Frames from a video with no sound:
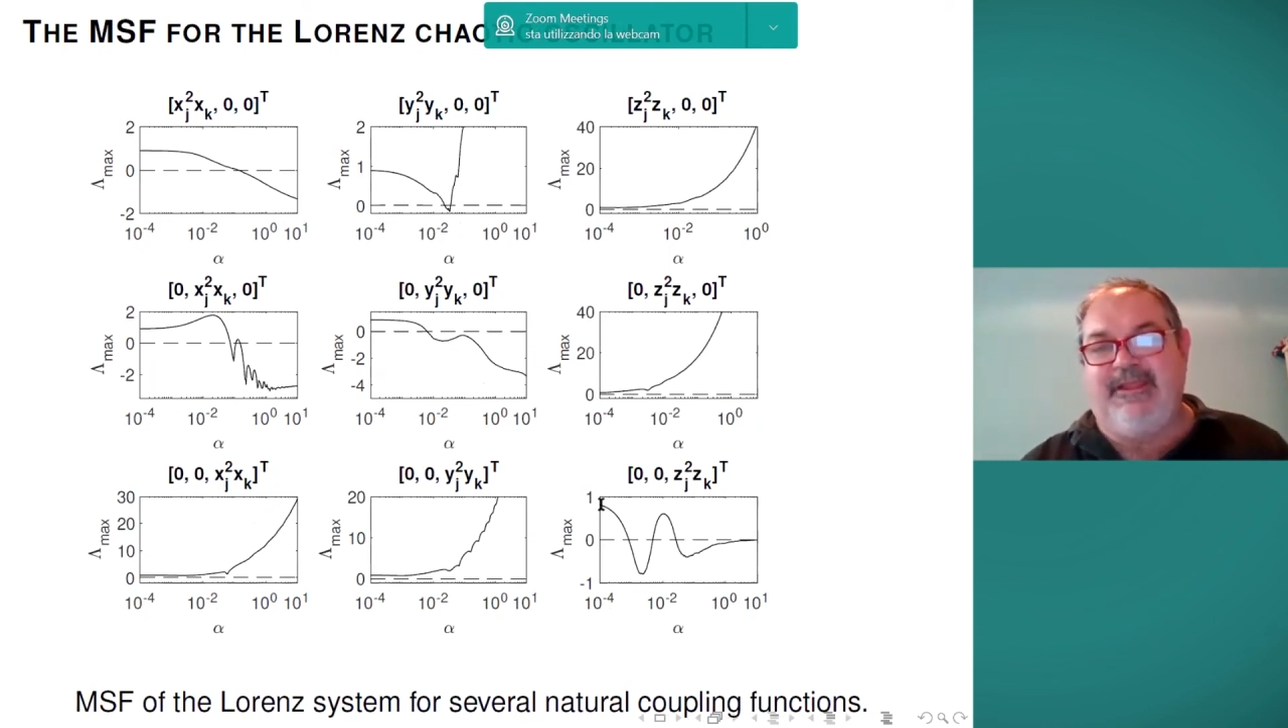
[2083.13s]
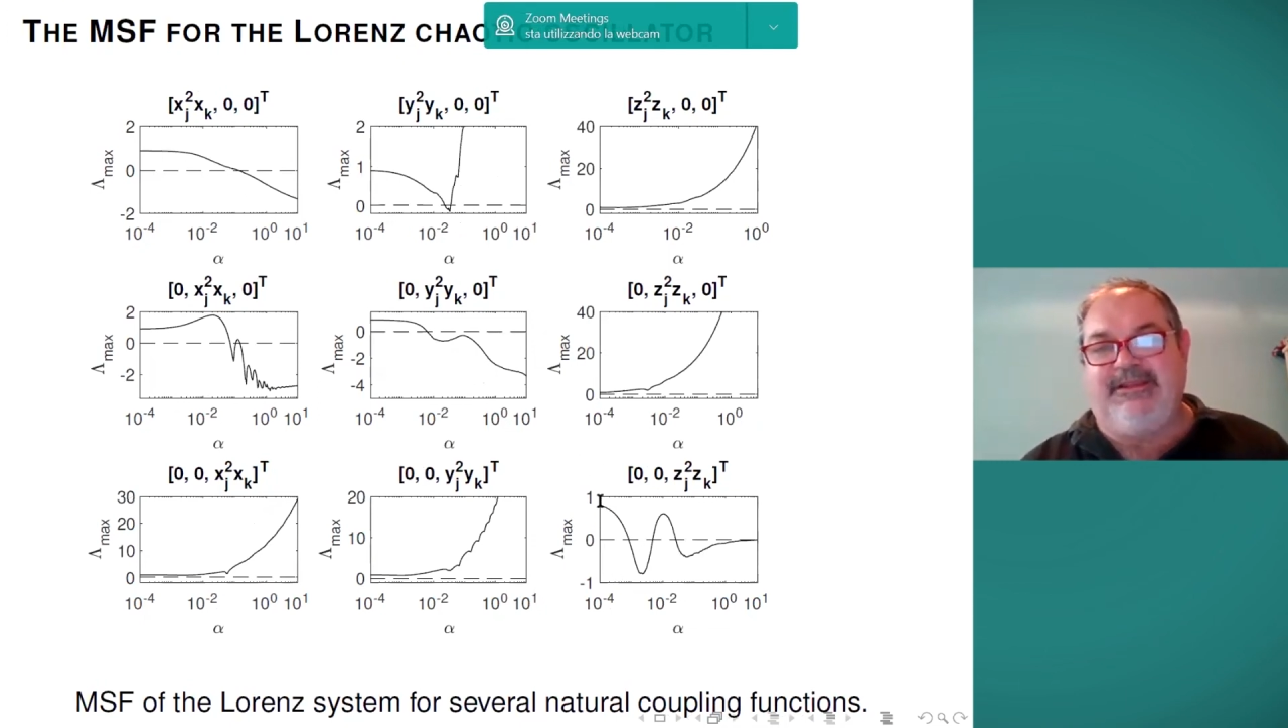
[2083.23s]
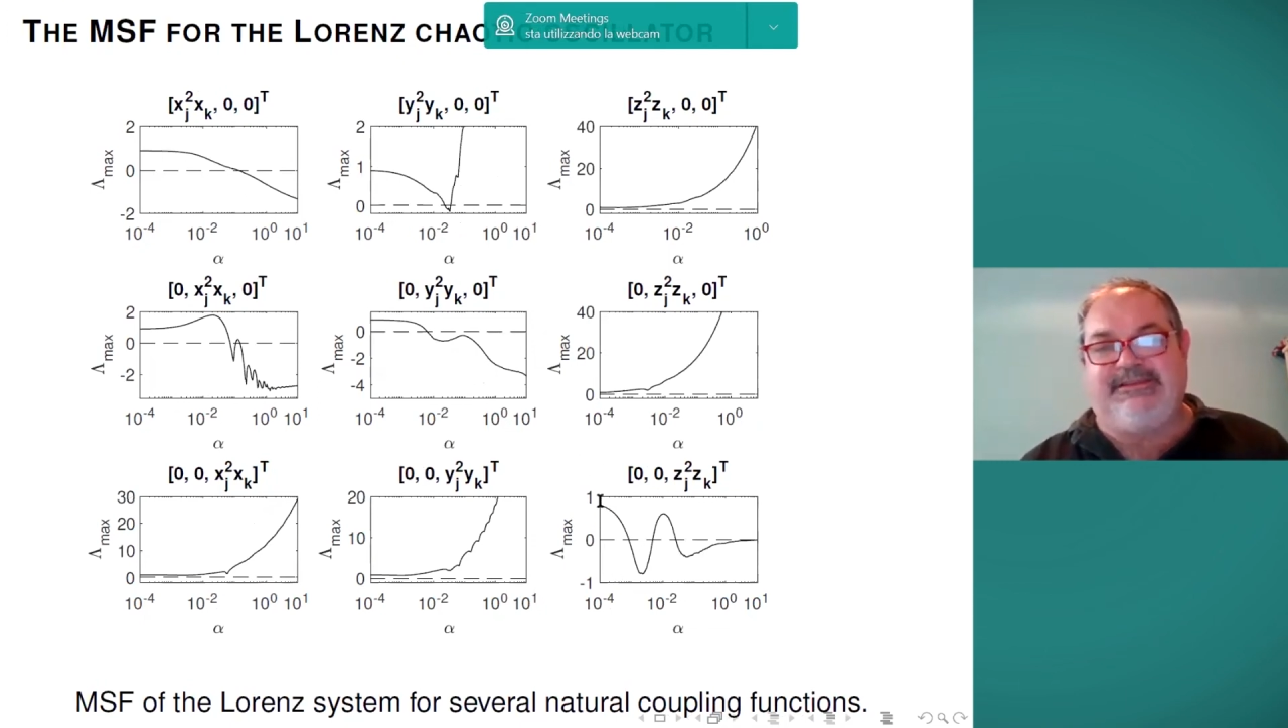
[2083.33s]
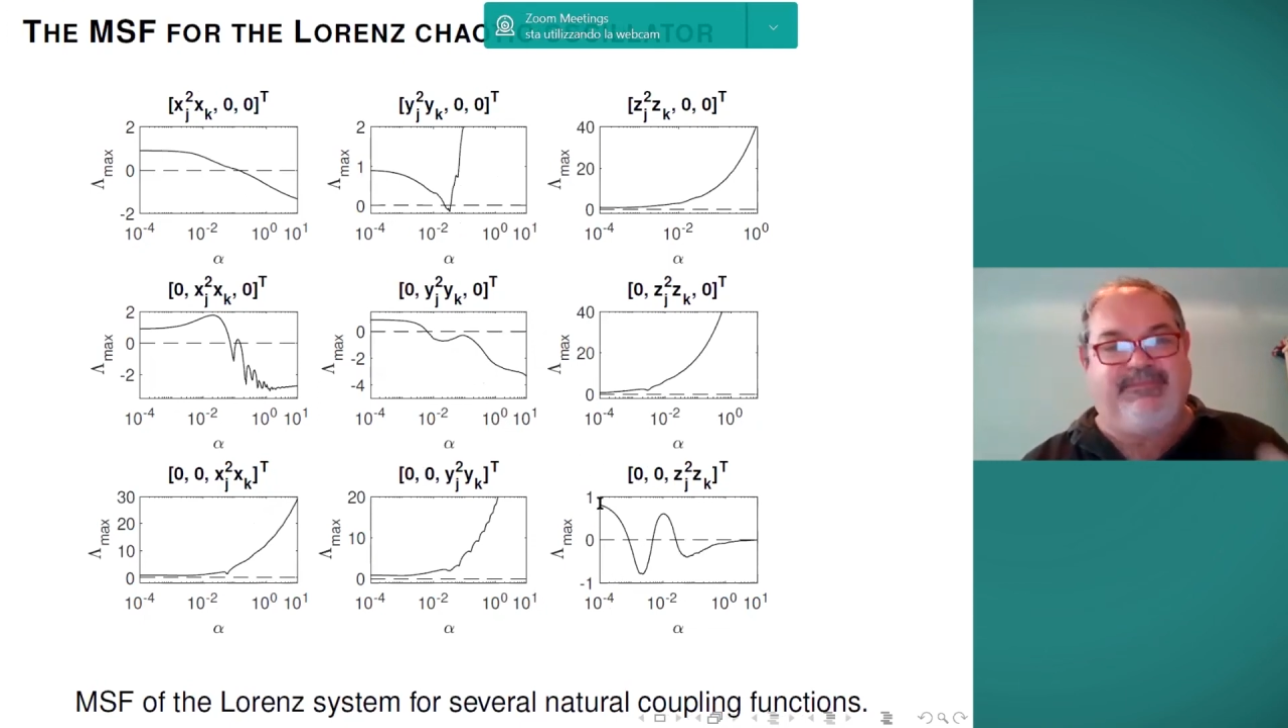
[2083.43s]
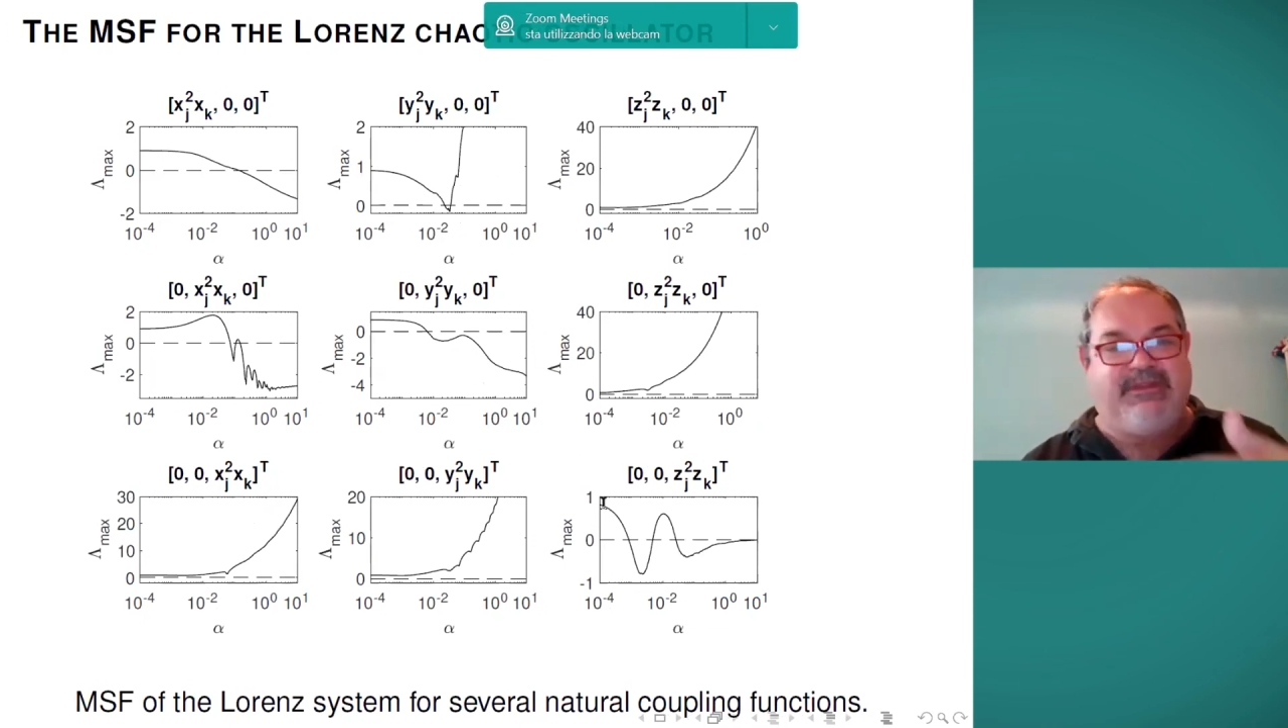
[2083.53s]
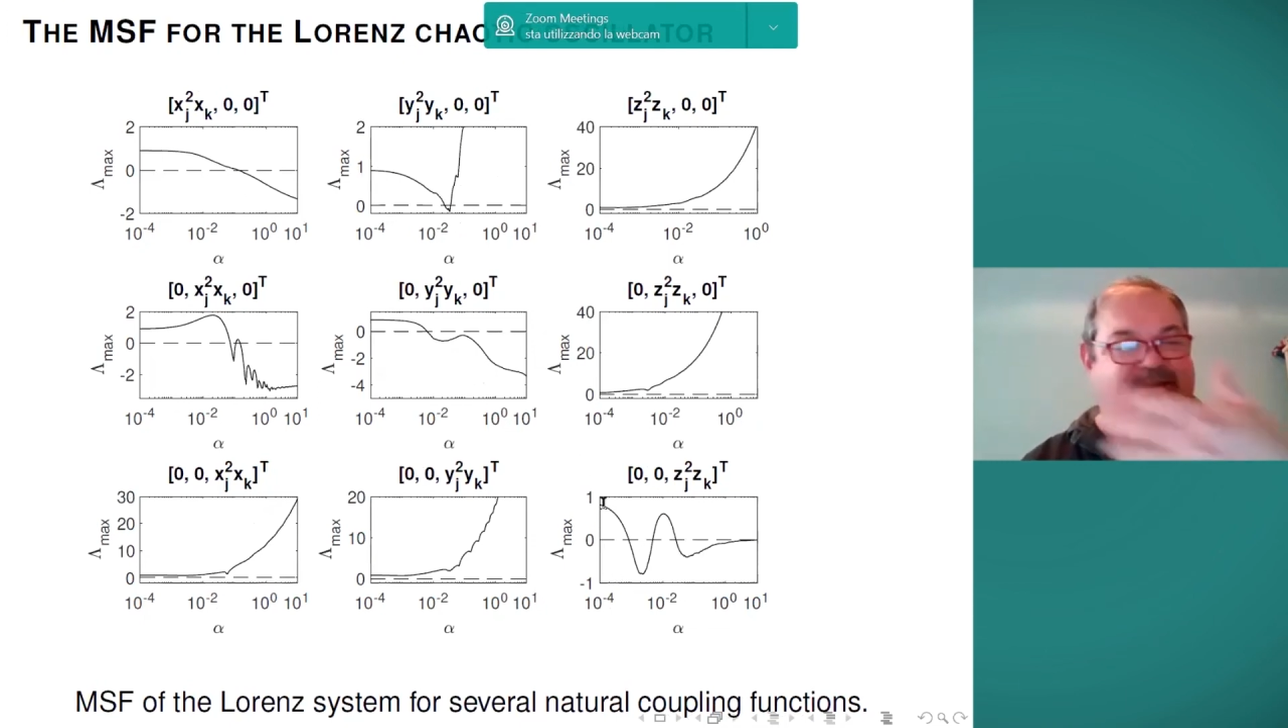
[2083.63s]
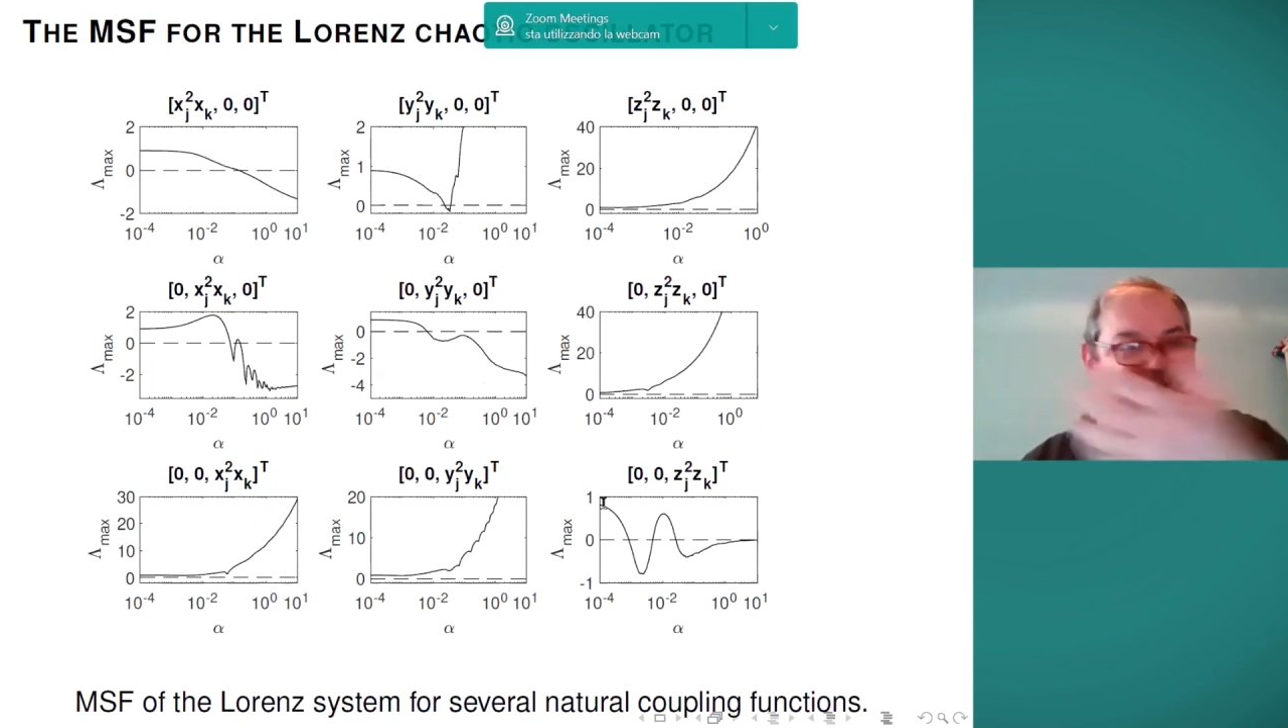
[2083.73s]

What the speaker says: something